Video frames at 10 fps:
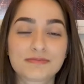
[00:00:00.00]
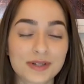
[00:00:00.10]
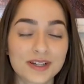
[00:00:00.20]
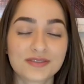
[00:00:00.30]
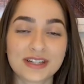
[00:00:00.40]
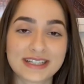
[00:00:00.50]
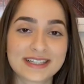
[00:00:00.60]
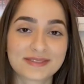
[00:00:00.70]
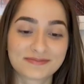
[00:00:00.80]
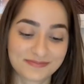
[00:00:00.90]

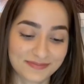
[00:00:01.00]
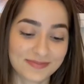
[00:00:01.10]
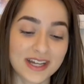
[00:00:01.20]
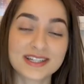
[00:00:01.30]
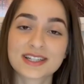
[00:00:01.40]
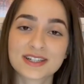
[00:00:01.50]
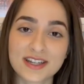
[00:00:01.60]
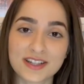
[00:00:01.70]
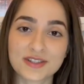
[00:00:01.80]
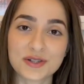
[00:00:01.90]
Perfect. That's a good
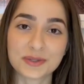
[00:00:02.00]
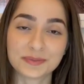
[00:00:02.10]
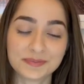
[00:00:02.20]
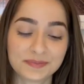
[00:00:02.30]
answer.